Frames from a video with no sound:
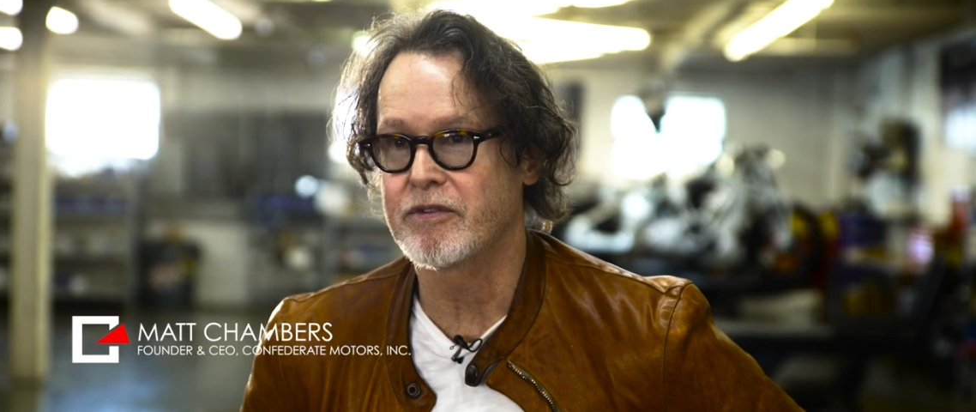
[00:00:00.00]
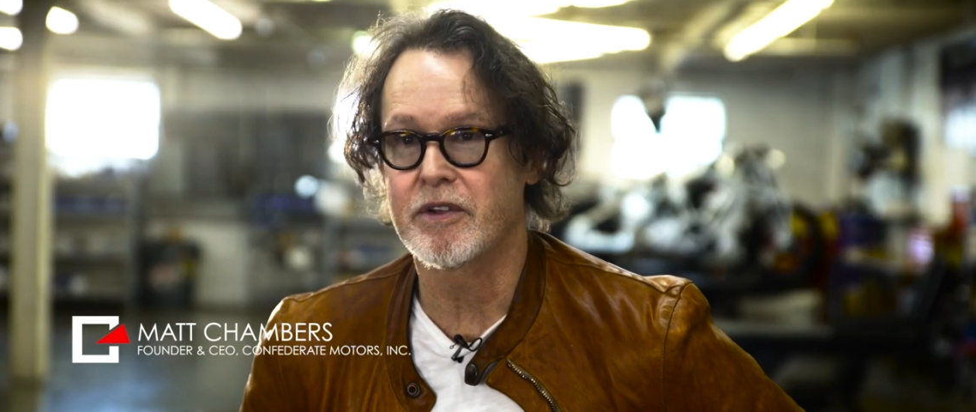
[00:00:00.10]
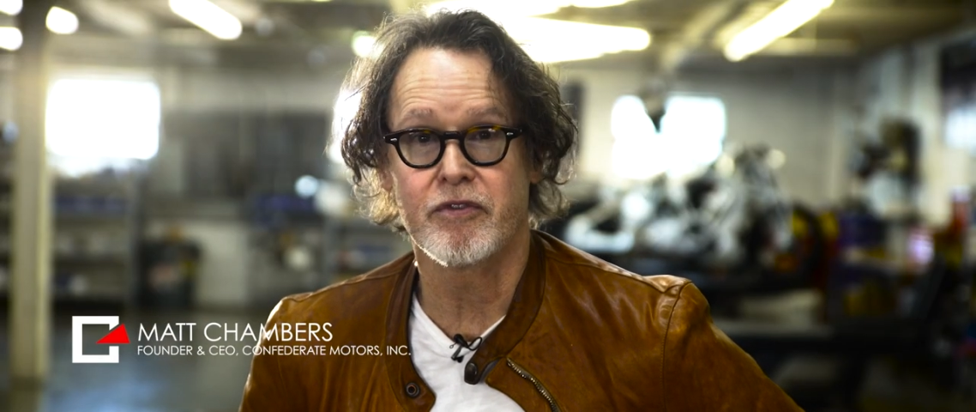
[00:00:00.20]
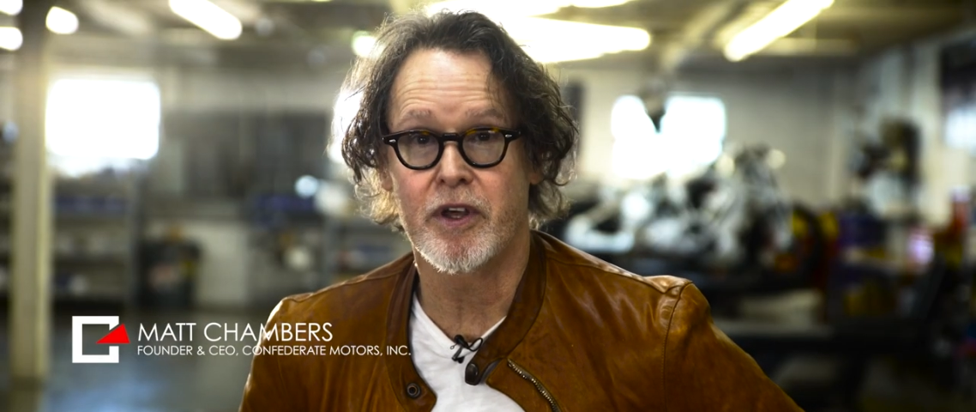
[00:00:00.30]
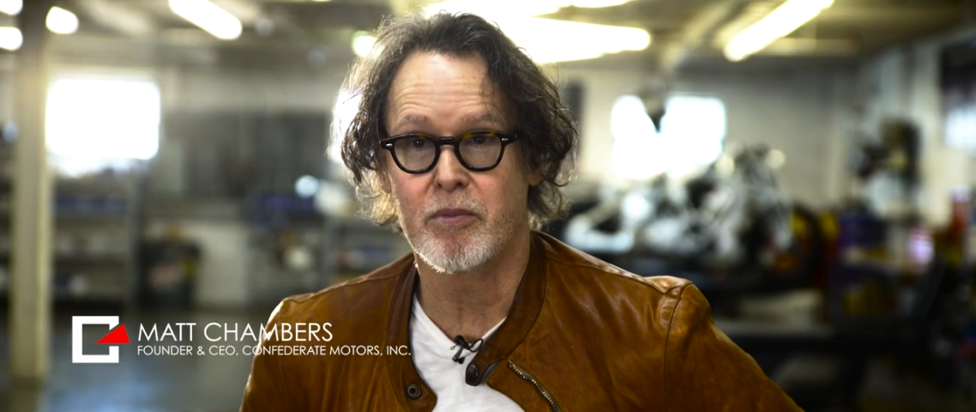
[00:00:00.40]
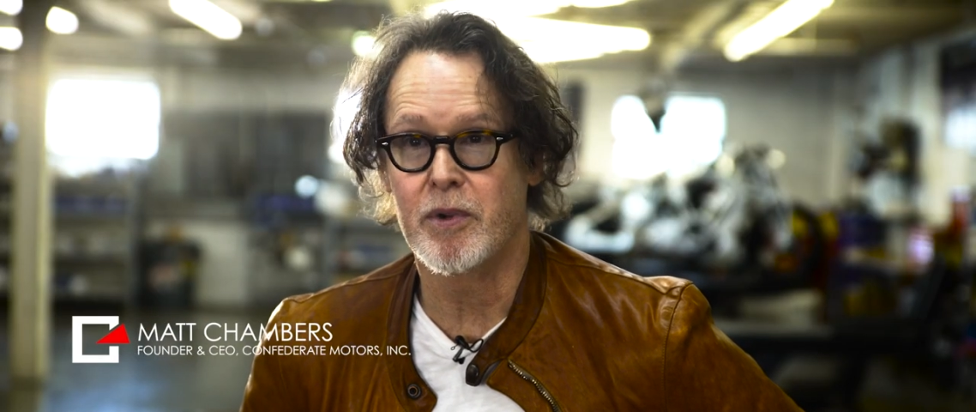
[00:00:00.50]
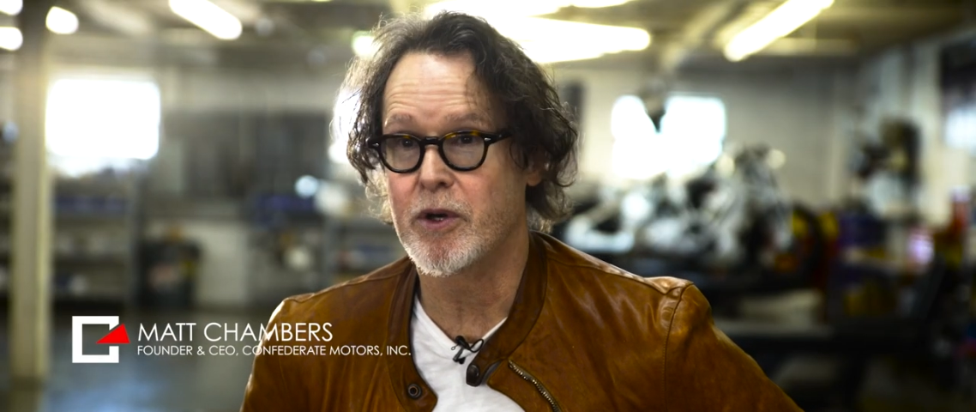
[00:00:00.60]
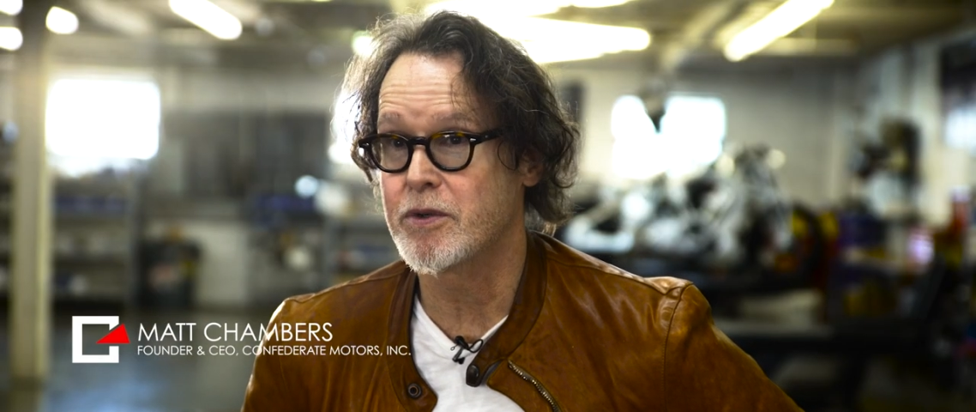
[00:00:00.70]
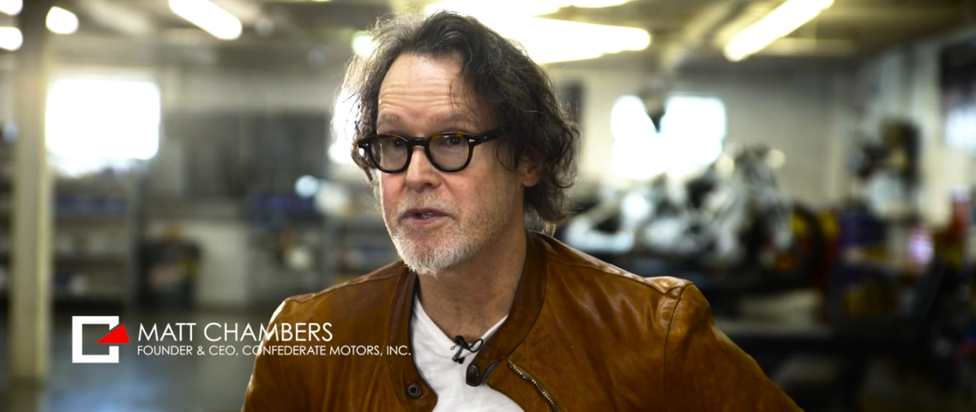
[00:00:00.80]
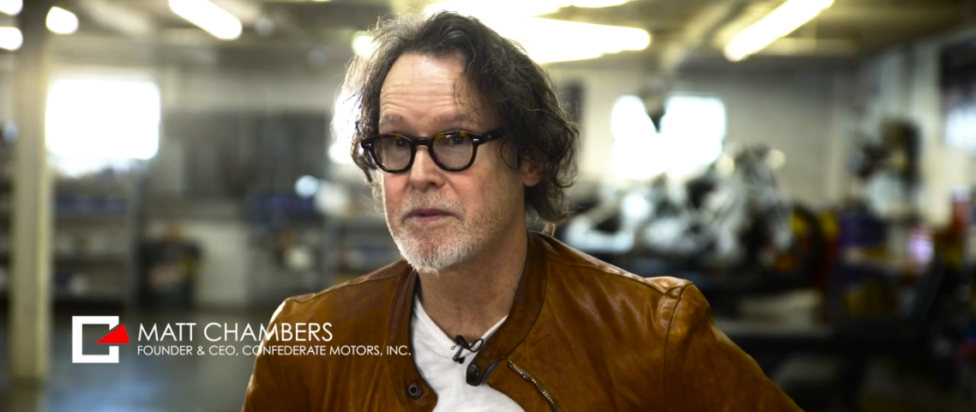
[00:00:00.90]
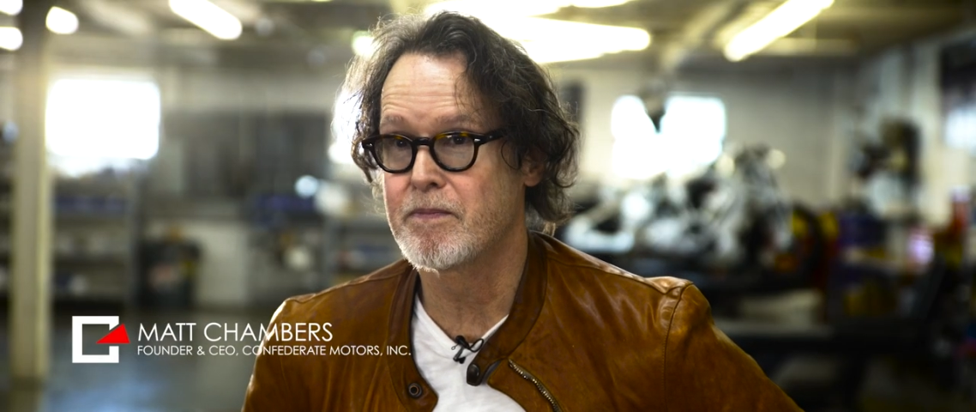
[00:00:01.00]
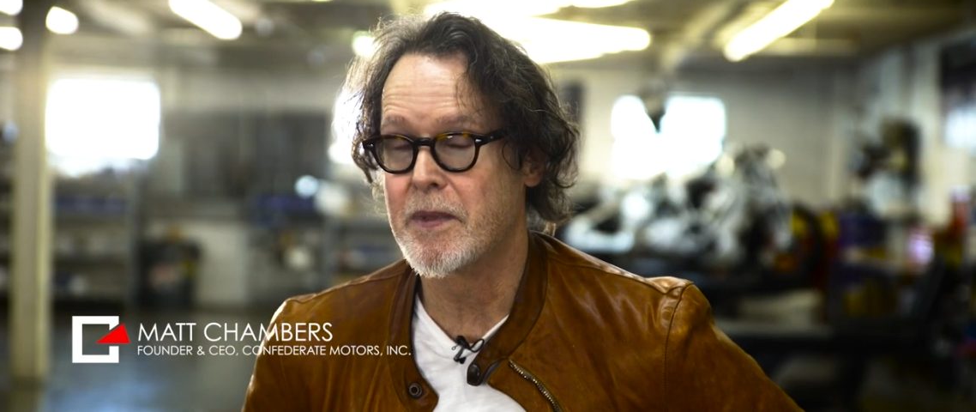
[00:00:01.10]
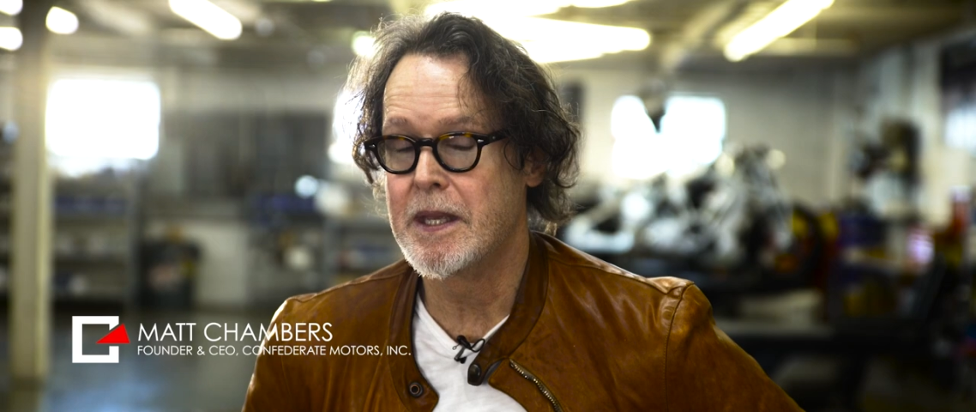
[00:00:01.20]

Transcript: of Confederate Motors.